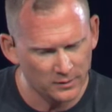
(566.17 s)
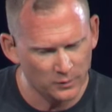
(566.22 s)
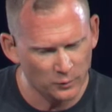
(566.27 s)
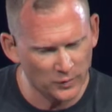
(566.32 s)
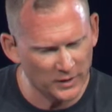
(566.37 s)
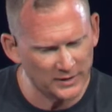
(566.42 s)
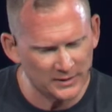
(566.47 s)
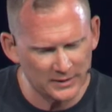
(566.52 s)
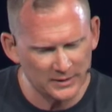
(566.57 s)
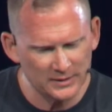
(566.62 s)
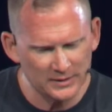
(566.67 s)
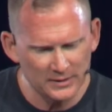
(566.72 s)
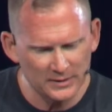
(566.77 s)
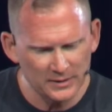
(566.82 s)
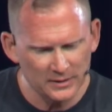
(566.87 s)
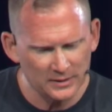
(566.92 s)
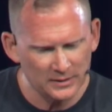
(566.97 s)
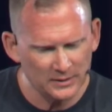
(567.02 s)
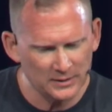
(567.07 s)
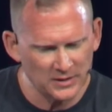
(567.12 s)
Where did
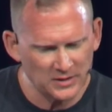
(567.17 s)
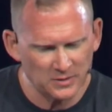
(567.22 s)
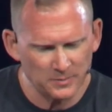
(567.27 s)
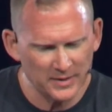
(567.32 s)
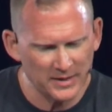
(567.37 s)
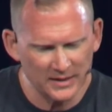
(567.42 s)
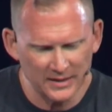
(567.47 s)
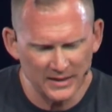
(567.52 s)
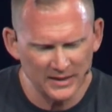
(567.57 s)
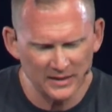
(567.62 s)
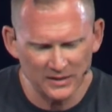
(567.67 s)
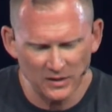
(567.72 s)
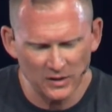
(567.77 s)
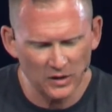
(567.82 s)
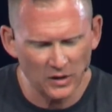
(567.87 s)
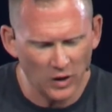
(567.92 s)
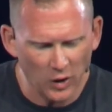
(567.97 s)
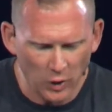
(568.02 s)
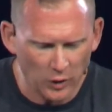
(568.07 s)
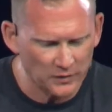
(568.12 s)
this man get
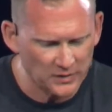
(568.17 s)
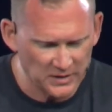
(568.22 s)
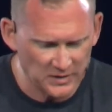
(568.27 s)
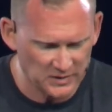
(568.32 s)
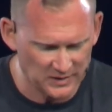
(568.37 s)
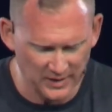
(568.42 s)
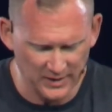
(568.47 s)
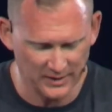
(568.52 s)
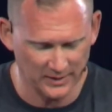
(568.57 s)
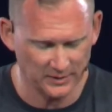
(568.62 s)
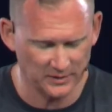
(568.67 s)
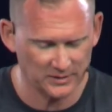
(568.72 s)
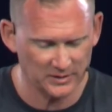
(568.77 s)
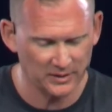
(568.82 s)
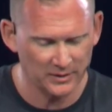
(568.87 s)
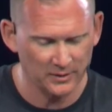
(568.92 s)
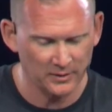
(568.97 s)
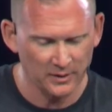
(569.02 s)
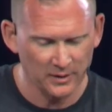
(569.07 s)
all these things?